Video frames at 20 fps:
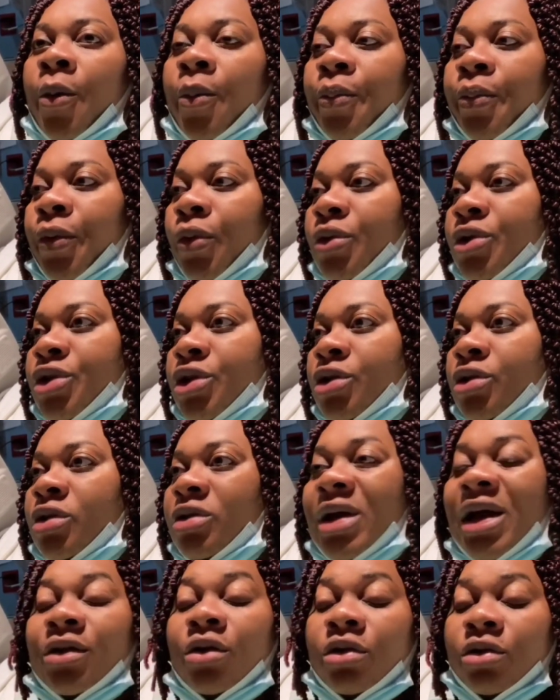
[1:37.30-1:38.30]
protein.
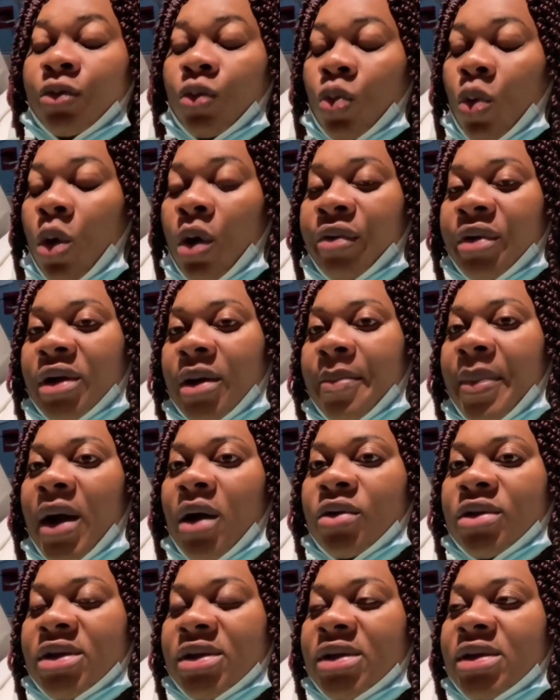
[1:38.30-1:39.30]
They are not worried
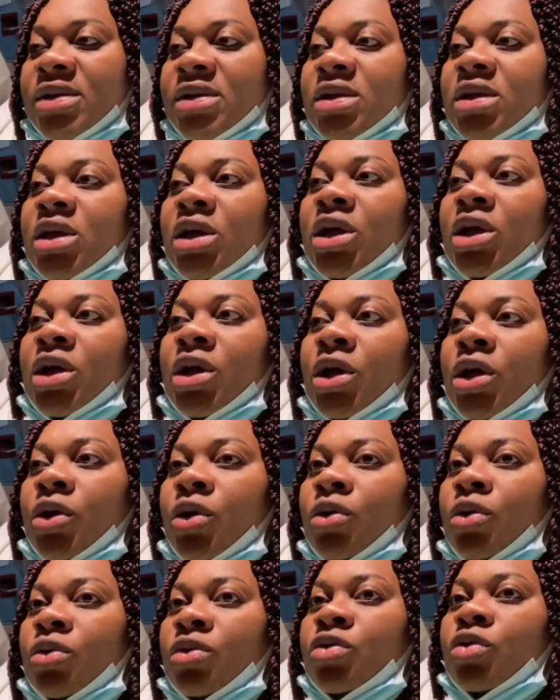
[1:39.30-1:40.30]
about it, you know.